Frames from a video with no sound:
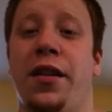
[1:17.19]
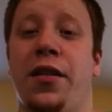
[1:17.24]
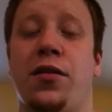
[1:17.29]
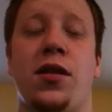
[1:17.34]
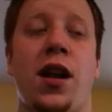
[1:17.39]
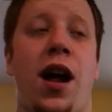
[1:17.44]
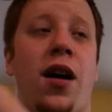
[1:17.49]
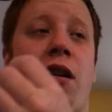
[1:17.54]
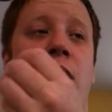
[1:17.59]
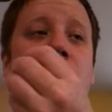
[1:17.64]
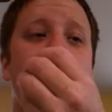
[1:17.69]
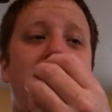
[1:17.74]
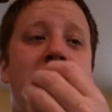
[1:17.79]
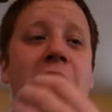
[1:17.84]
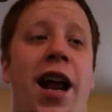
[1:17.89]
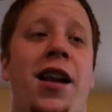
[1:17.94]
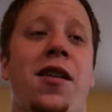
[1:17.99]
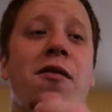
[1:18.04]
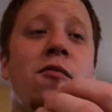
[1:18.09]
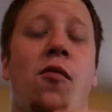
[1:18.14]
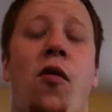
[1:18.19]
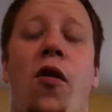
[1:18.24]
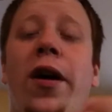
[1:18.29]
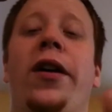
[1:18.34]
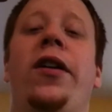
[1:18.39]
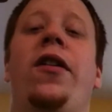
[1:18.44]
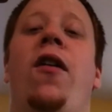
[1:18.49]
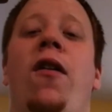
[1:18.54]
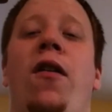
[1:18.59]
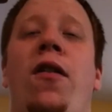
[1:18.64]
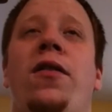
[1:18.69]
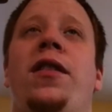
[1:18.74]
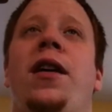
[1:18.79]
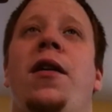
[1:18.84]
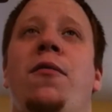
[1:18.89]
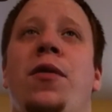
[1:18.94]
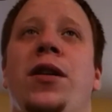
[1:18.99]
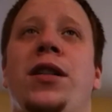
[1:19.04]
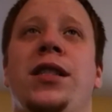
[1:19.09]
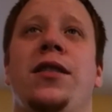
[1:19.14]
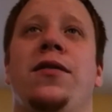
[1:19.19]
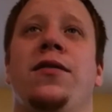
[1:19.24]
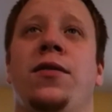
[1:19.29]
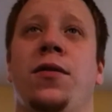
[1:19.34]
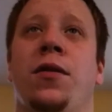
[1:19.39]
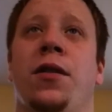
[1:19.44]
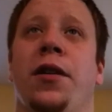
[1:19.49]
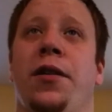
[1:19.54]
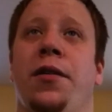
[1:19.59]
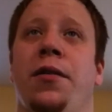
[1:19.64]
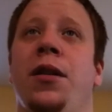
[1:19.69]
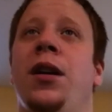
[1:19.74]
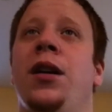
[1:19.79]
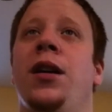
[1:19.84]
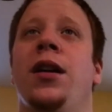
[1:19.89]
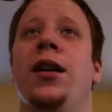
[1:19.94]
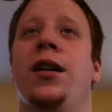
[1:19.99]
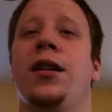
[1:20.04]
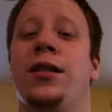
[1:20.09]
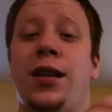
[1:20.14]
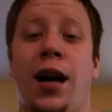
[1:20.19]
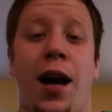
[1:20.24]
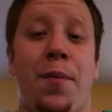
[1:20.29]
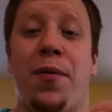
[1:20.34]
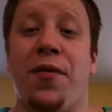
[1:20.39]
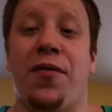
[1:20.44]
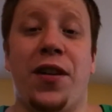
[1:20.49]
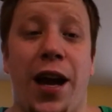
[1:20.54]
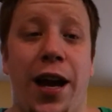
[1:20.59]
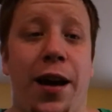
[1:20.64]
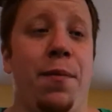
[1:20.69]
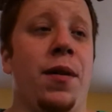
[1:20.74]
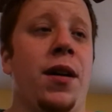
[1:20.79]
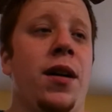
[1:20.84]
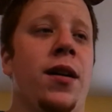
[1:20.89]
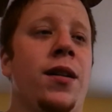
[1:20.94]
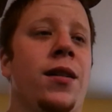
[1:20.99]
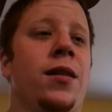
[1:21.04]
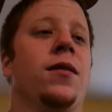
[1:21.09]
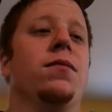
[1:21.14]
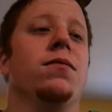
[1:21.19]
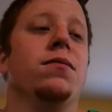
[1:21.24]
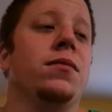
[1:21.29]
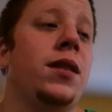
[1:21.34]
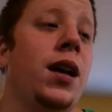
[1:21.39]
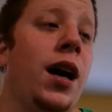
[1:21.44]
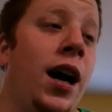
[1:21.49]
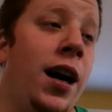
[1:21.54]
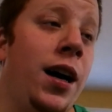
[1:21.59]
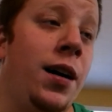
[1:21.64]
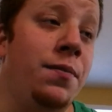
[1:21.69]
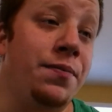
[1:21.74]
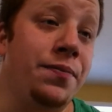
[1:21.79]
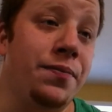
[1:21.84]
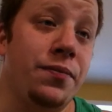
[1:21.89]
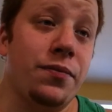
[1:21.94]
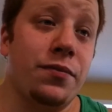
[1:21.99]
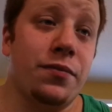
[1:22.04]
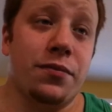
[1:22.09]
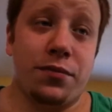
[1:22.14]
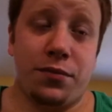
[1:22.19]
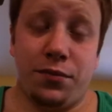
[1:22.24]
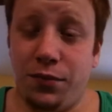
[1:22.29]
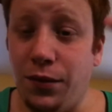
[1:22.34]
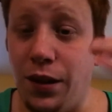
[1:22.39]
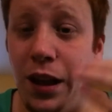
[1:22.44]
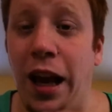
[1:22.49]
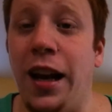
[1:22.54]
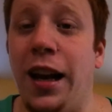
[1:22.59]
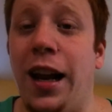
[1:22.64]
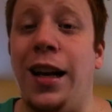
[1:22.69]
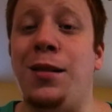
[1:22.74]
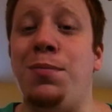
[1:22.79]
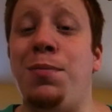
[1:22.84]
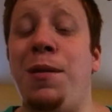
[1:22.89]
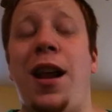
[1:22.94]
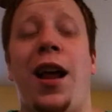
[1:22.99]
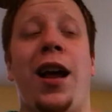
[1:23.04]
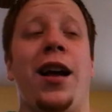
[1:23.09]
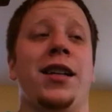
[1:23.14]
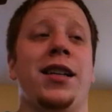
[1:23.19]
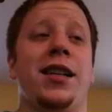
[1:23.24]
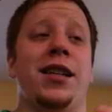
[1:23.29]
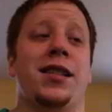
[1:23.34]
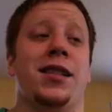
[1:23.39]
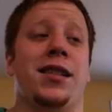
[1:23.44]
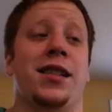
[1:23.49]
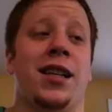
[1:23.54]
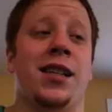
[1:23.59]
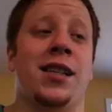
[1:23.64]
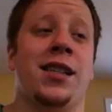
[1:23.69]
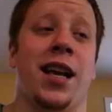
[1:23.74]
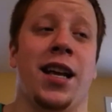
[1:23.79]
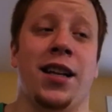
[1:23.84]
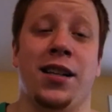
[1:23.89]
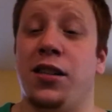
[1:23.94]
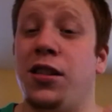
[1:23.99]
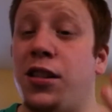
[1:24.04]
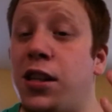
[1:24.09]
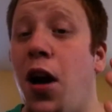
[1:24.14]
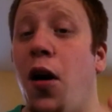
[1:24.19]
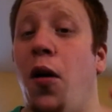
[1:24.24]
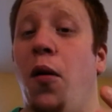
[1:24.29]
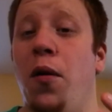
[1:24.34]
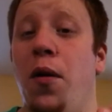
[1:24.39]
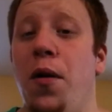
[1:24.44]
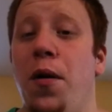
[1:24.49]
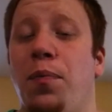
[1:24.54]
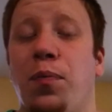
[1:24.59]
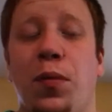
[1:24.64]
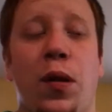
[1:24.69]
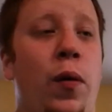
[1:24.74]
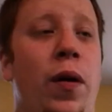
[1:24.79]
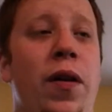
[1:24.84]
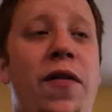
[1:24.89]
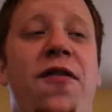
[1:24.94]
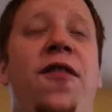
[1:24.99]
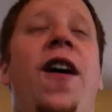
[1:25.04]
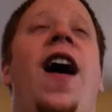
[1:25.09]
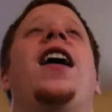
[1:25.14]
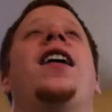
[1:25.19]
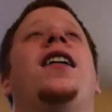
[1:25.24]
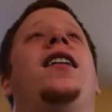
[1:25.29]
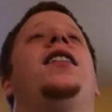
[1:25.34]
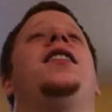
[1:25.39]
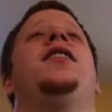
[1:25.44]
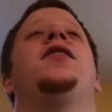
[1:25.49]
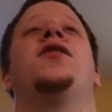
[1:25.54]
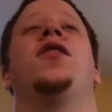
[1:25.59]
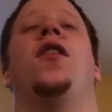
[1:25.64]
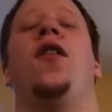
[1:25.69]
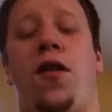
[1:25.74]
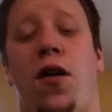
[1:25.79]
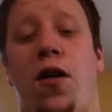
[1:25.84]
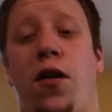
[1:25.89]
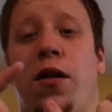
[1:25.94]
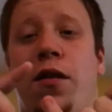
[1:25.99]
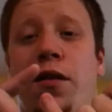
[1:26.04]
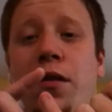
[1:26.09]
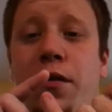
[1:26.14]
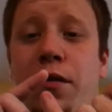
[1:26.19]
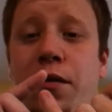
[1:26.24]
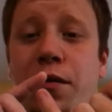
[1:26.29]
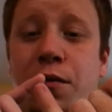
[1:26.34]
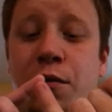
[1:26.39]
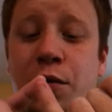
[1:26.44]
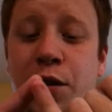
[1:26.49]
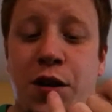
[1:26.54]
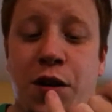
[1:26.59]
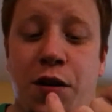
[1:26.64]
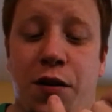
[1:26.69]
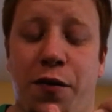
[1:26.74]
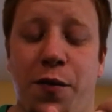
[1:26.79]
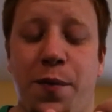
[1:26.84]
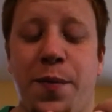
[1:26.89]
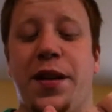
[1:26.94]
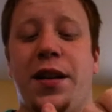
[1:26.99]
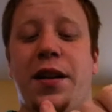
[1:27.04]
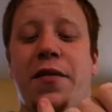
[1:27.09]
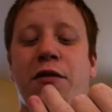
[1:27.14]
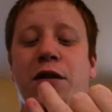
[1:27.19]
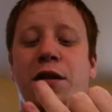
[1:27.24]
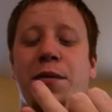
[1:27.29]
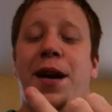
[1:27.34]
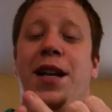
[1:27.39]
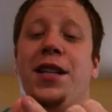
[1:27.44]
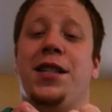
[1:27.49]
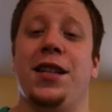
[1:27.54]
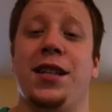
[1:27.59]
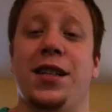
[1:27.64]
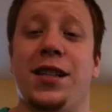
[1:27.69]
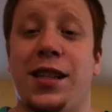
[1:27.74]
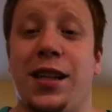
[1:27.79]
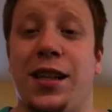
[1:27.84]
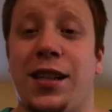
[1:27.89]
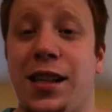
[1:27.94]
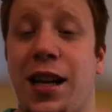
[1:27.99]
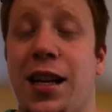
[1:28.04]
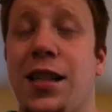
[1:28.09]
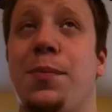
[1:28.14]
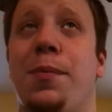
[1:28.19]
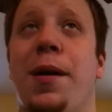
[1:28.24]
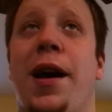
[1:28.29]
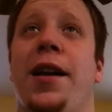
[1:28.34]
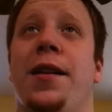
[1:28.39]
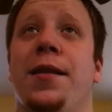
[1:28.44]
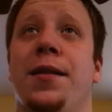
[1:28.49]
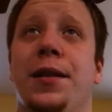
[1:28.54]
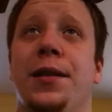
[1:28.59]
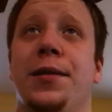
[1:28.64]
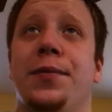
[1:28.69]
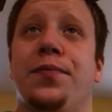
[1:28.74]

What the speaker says: There's not going to be any one card that wins it for you type of game. And last but not least, Sixth Sense. So, we finally saw Return from the Different Dimension and Sixth Sense banned.